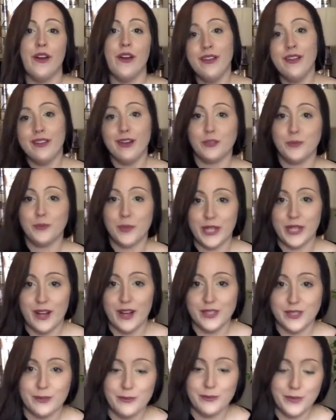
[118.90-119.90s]
that was pretty
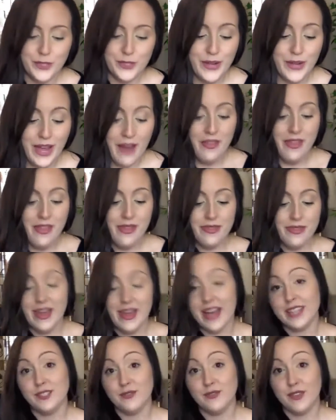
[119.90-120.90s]
awesome. So yeah,
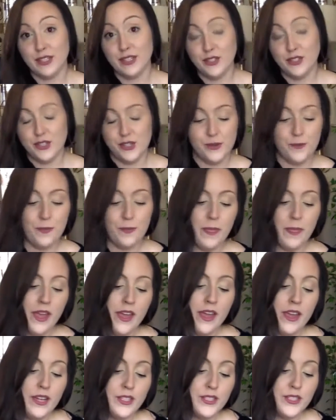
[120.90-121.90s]
that's phase 2.
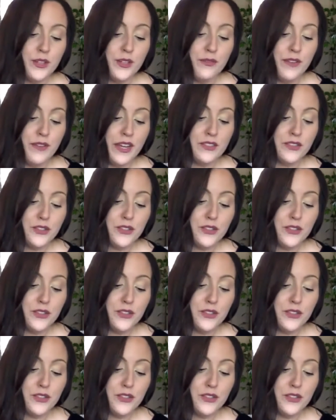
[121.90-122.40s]
So phase